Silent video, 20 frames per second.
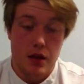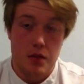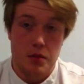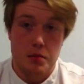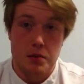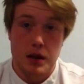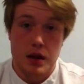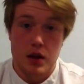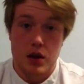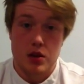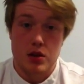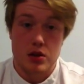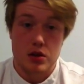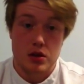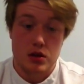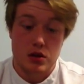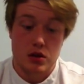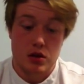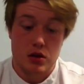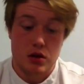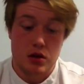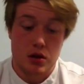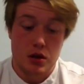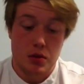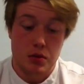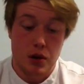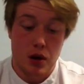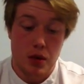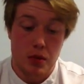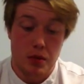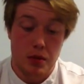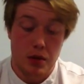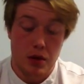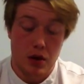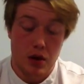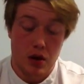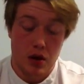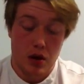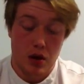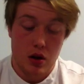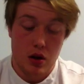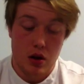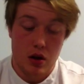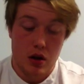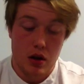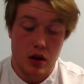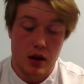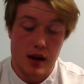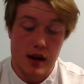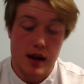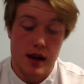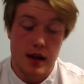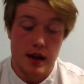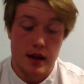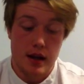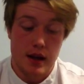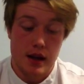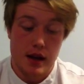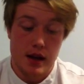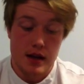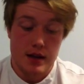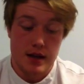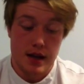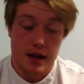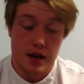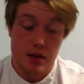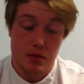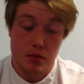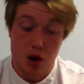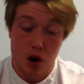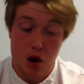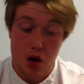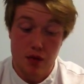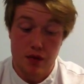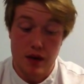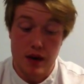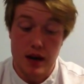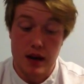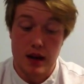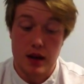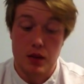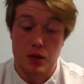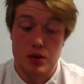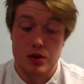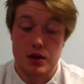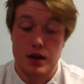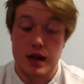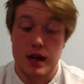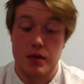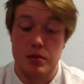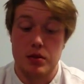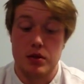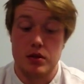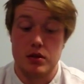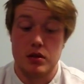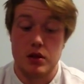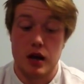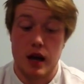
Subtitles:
Because the prop is endomorphic, he wasn't able,